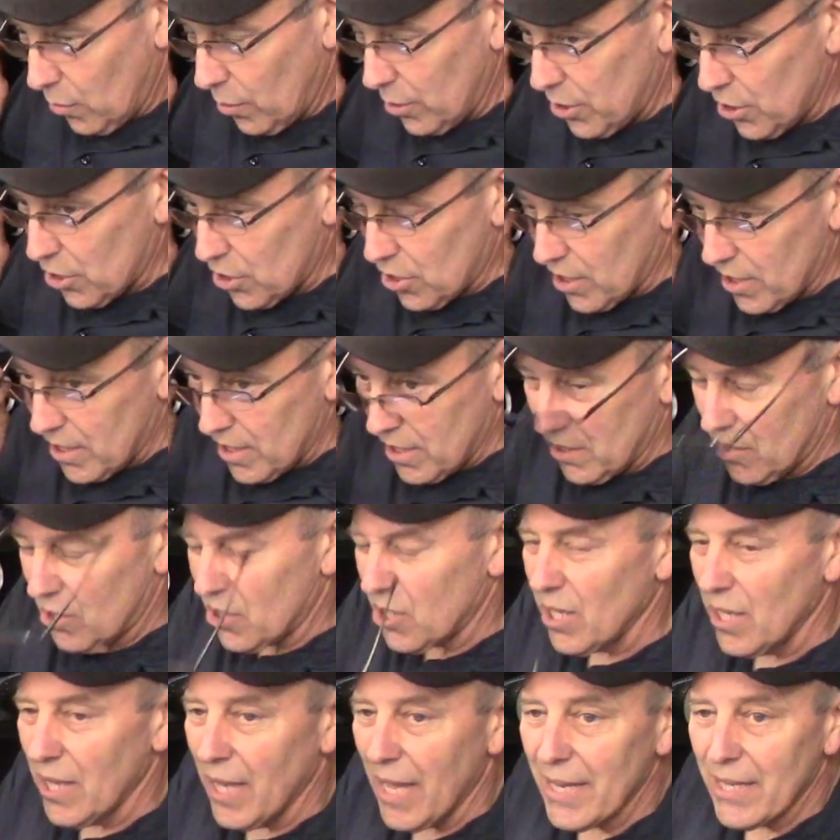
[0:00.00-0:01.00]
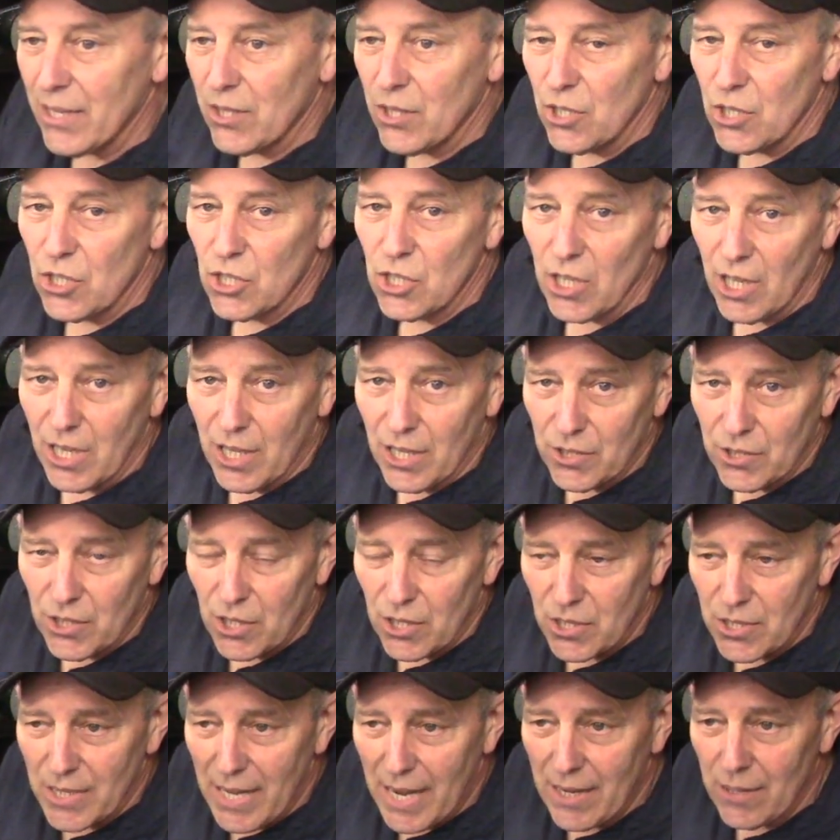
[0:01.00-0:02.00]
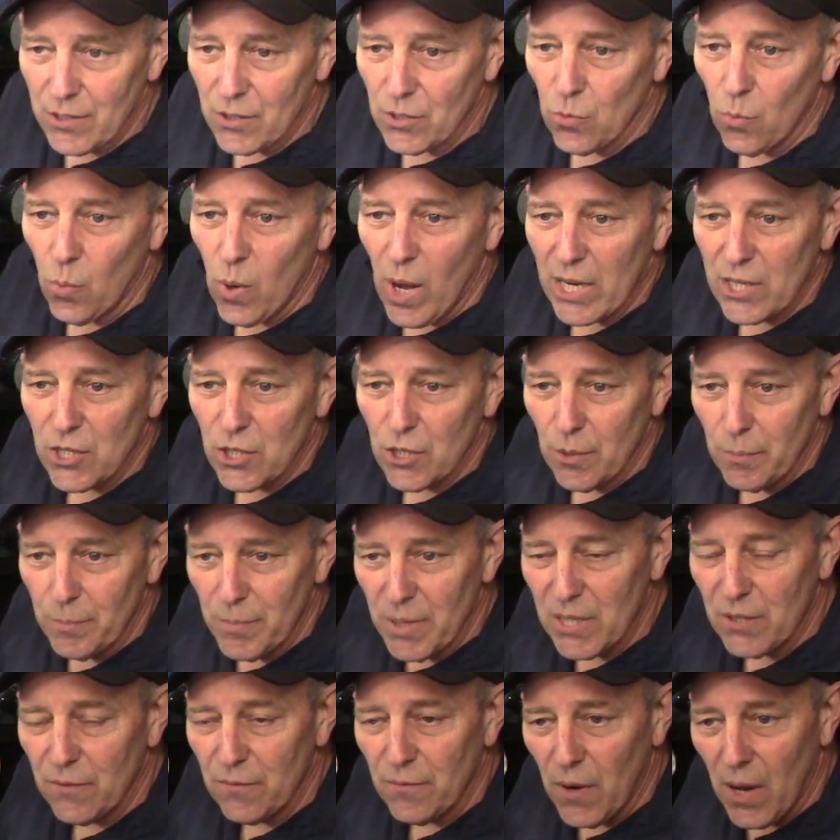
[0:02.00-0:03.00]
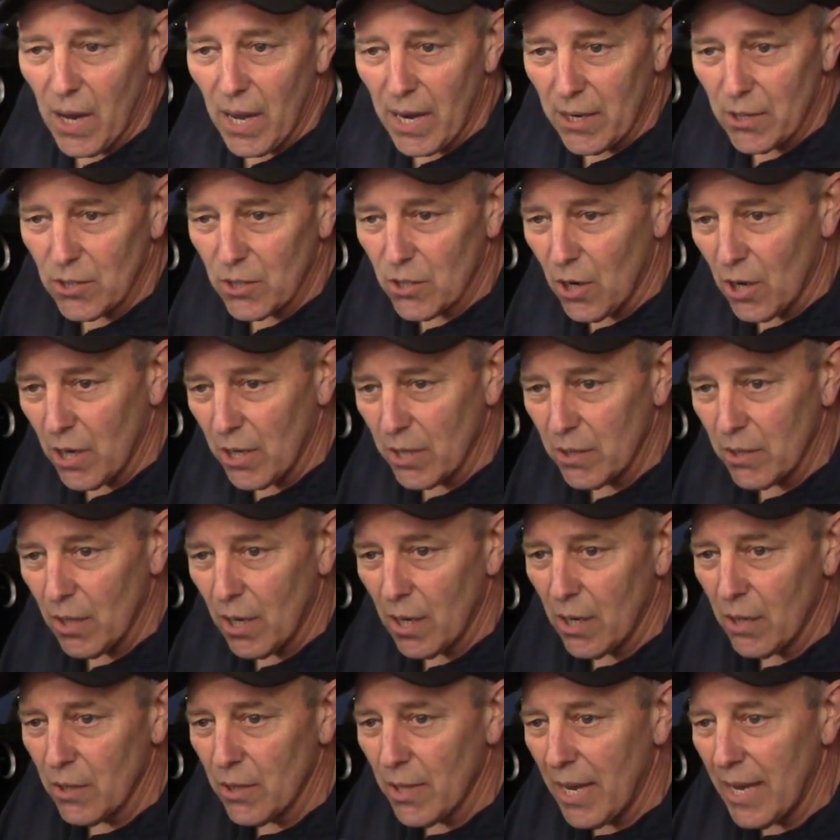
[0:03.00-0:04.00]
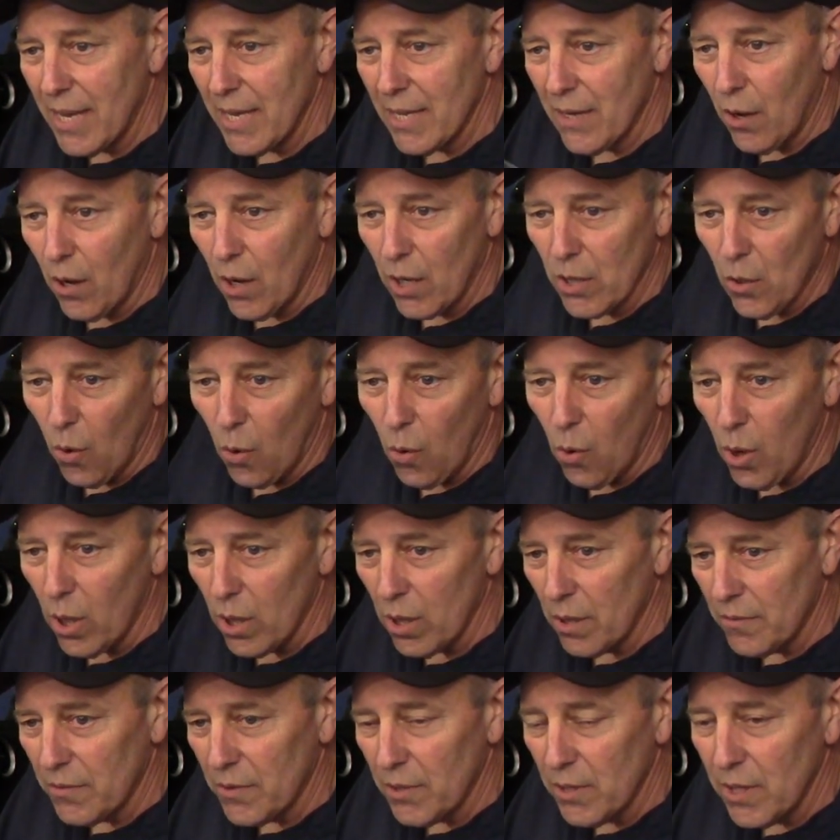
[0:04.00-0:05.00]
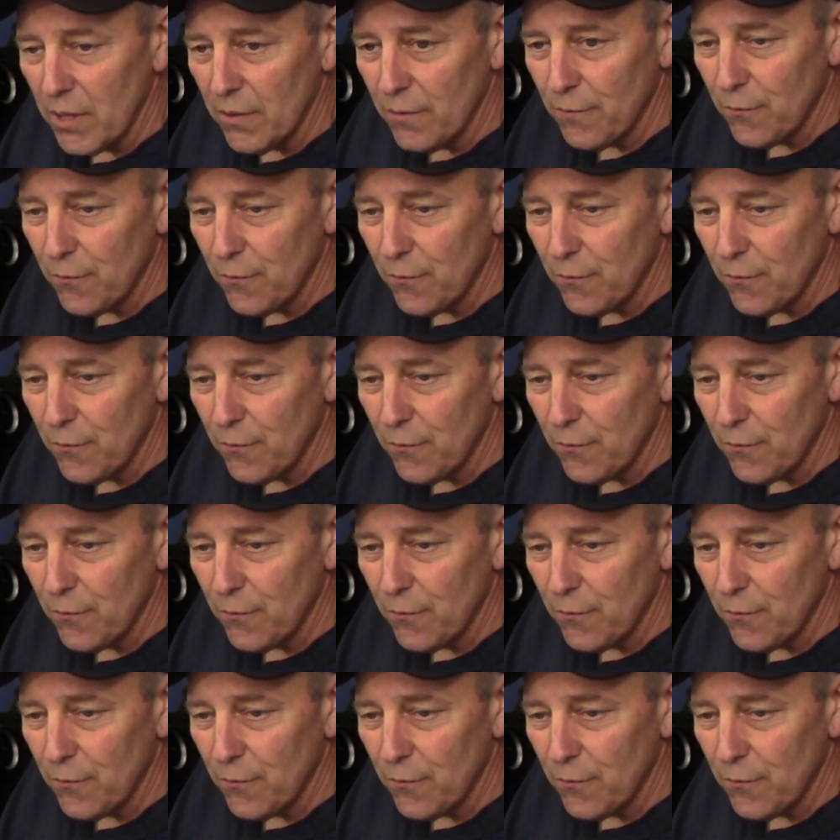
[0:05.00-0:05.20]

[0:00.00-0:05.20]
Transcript: we're just going to select the cylinders now to watch the misfires on all of the